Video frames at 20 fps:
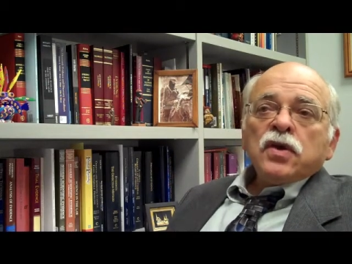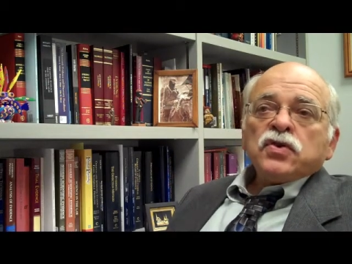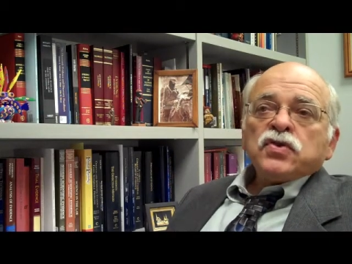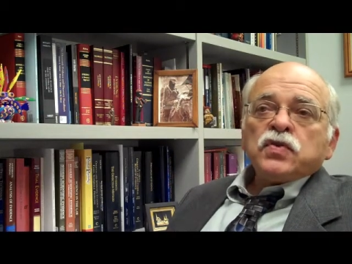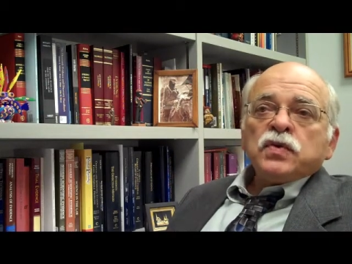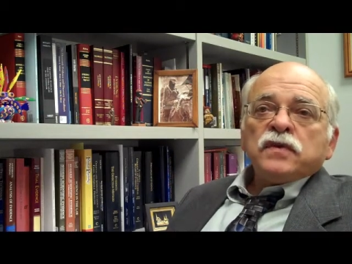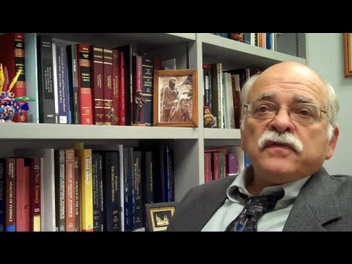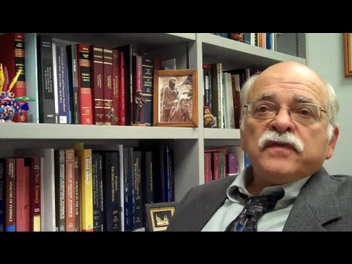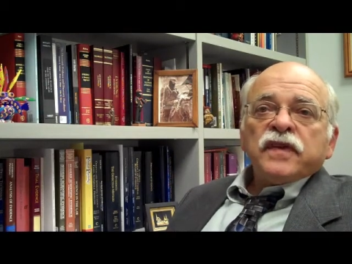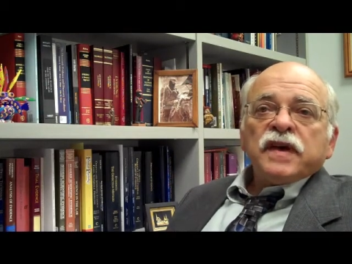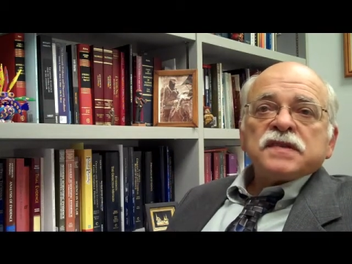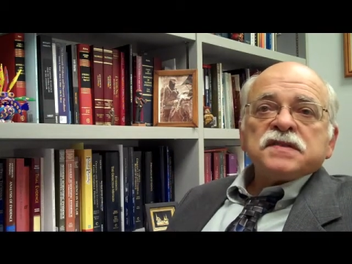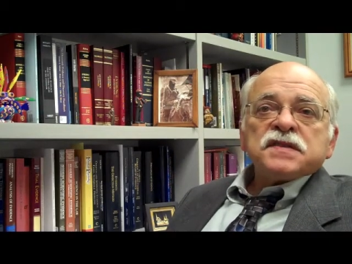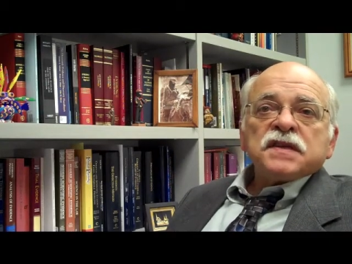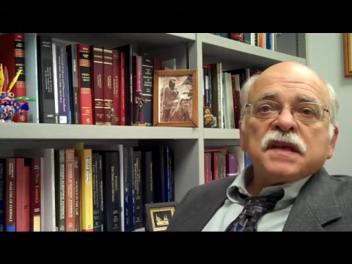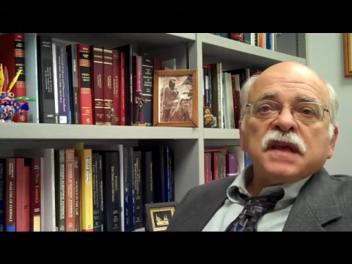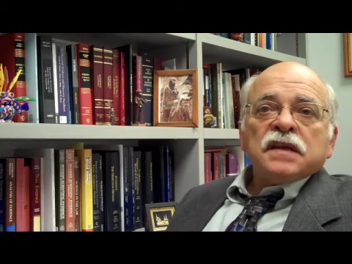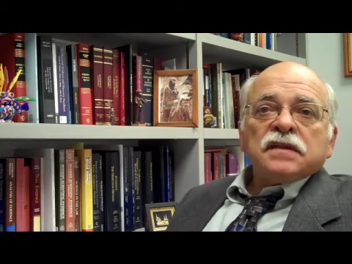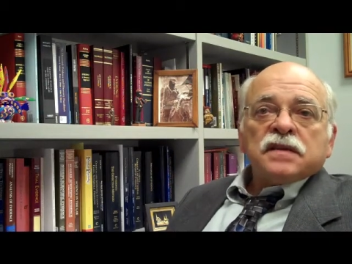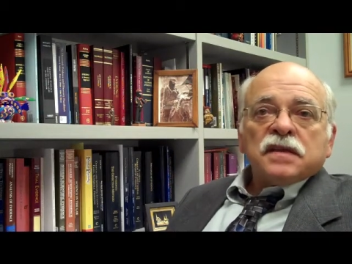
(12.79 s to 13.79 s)
to
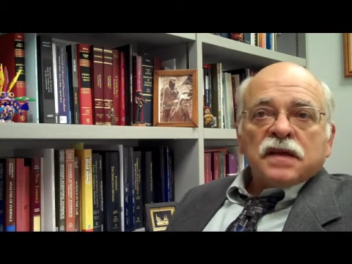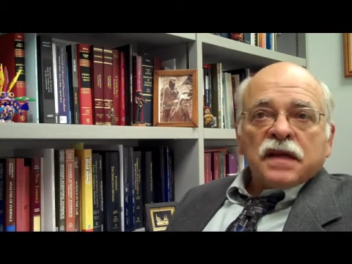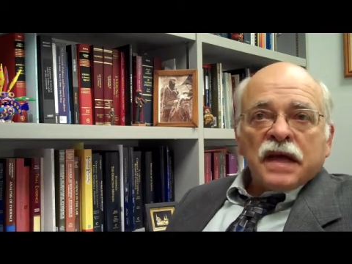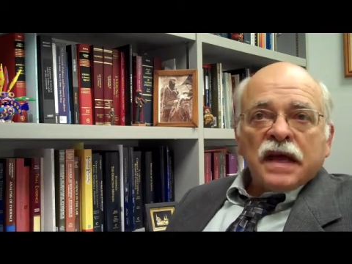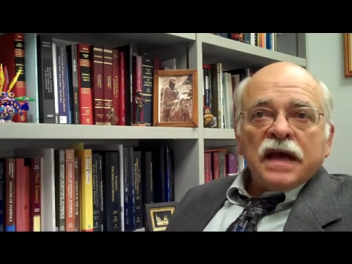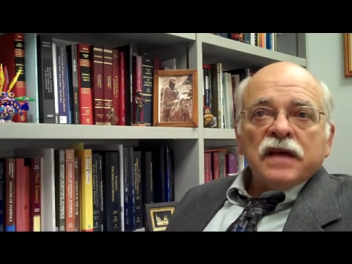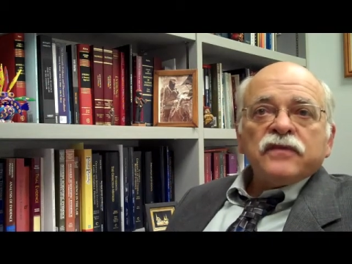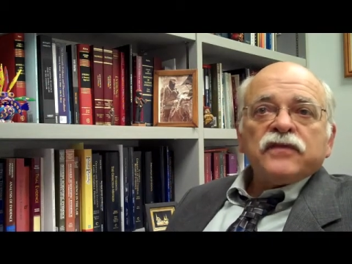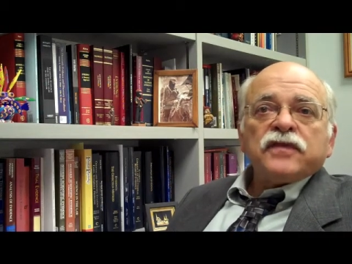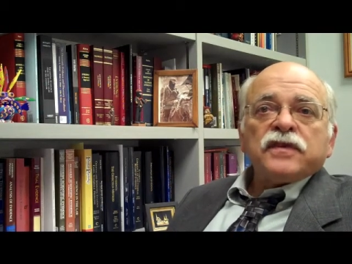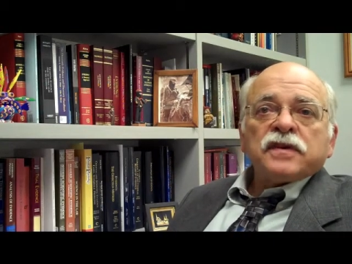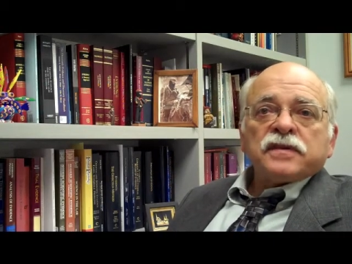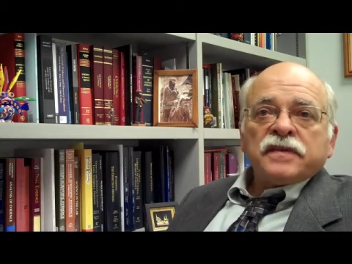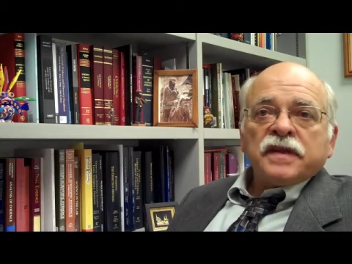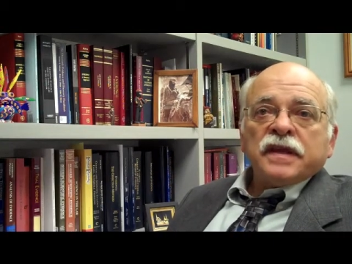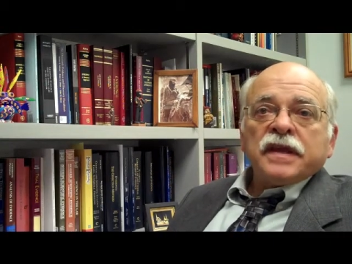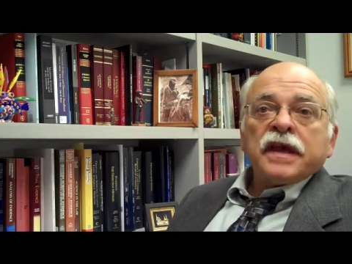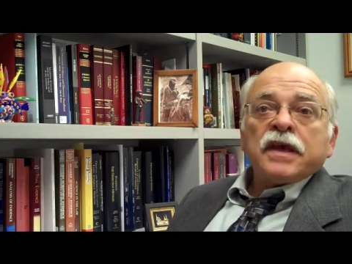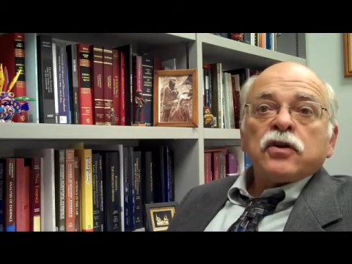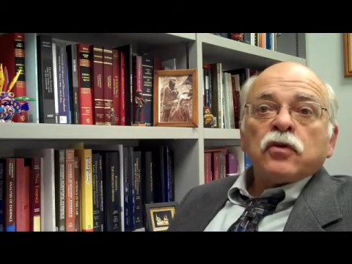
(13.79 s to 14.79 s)
investigate the conflict
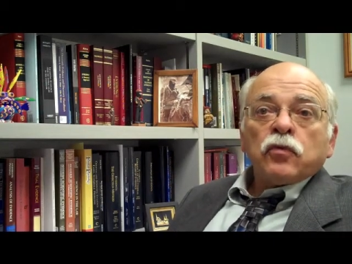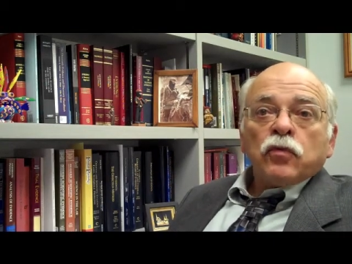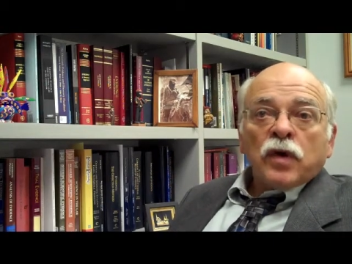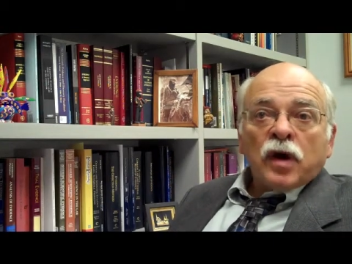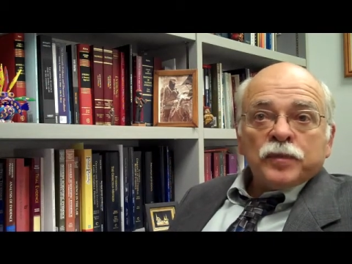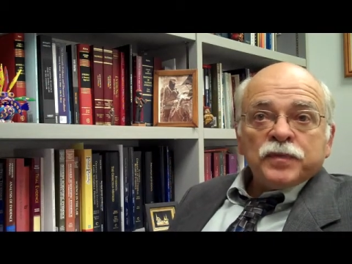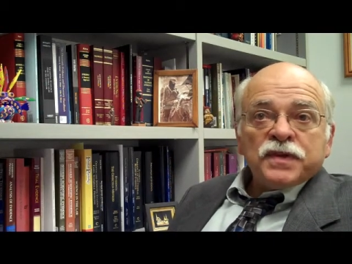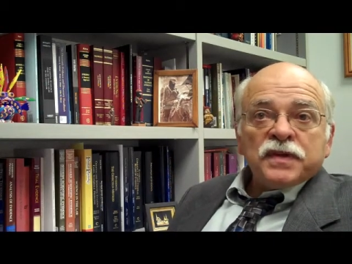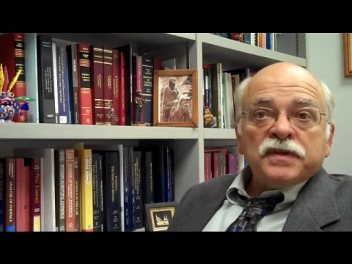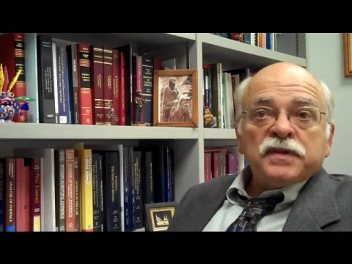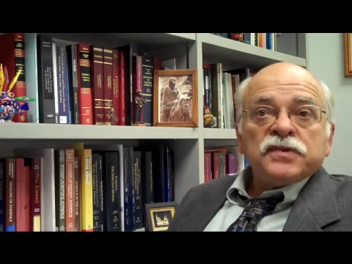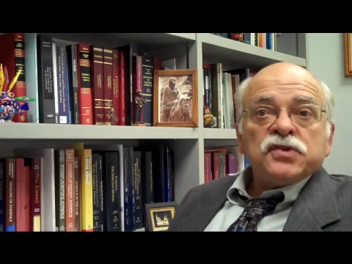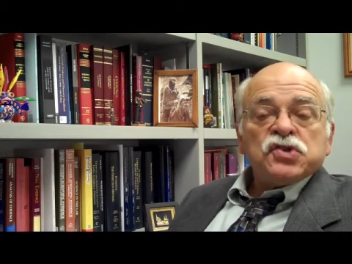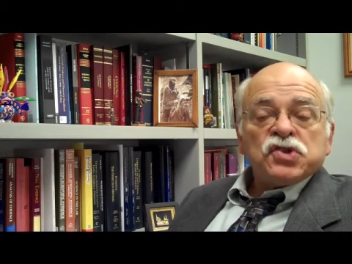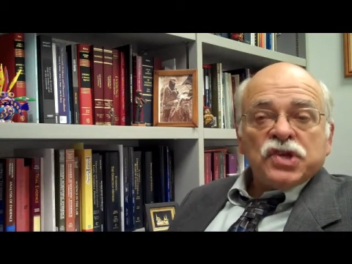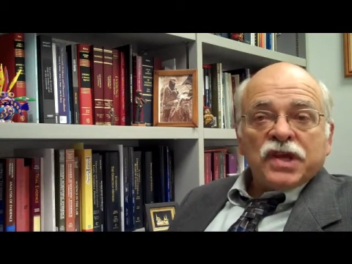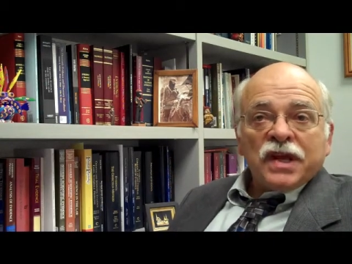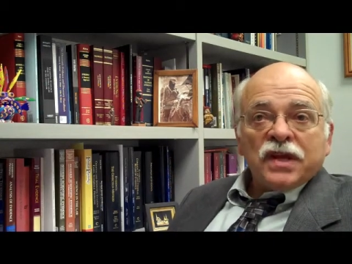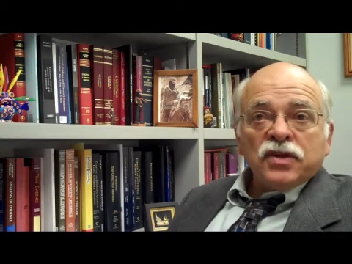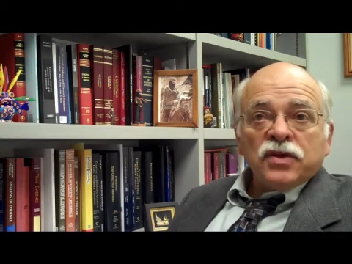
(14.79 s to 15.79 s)
that had erupted in
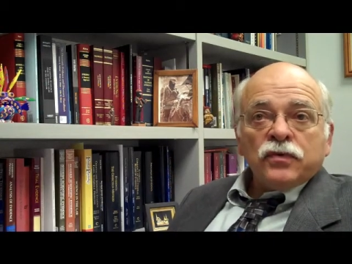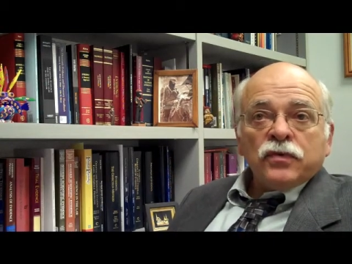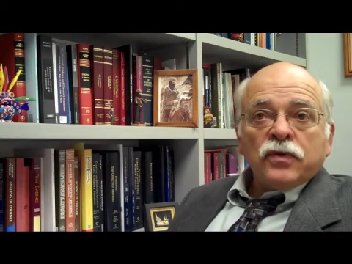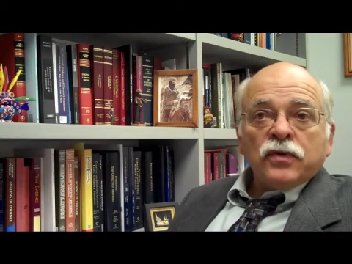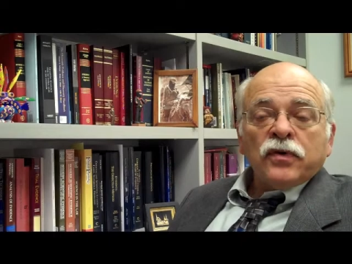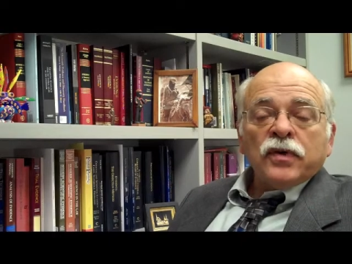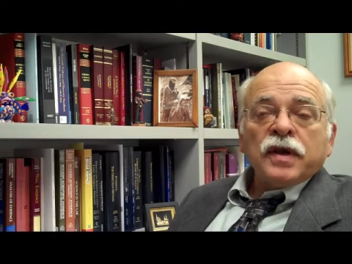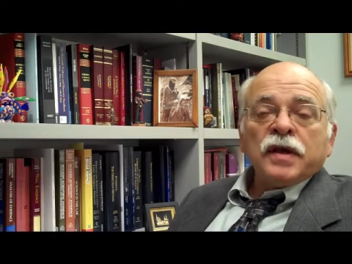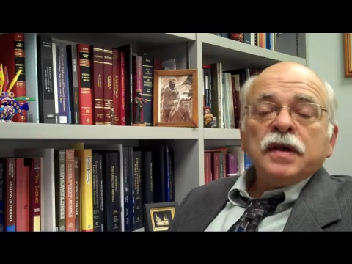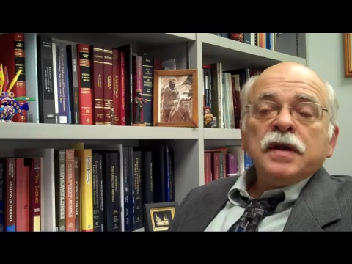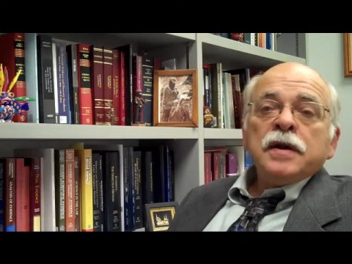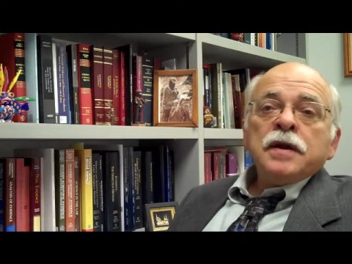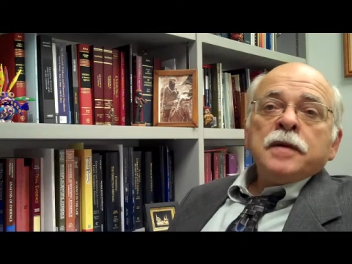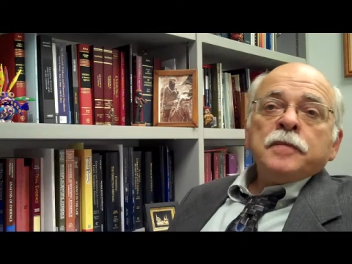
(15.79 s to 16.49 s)
January